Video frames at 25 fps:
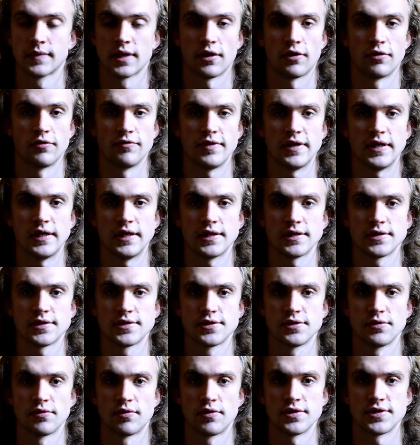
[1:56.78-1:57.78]

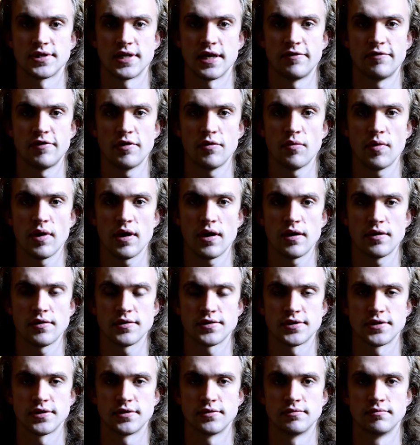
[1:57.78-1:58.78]
Convenience stores everywhere,
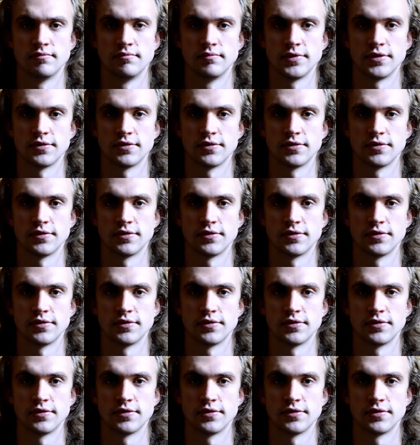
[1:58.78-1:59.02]
so